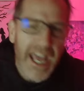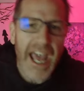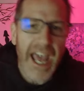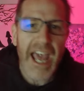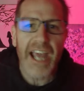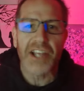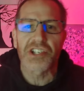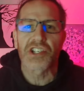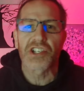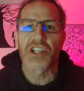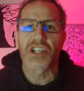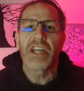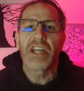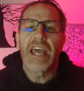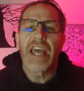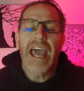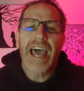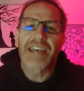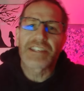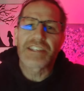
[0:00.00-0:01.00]
action
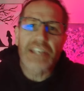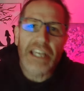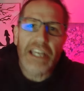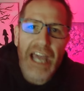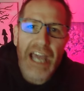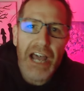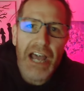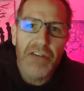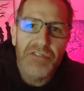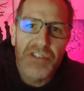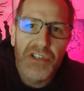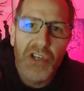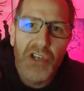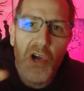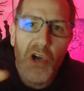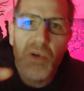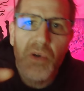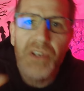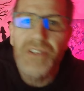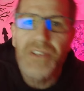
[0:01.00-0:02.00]
as accounts
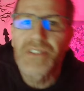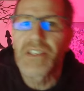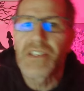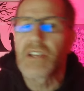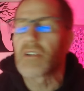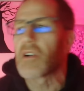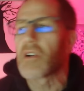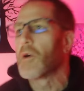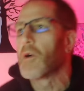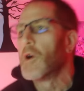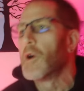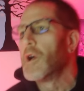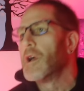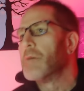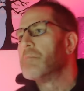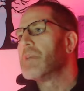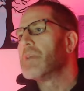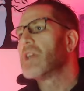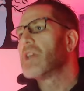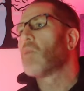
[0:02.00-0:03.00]
go to zero.
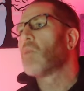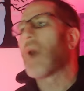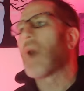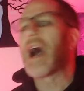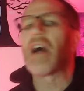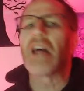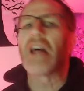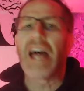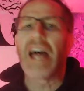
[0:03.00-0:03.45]
Meanwhile,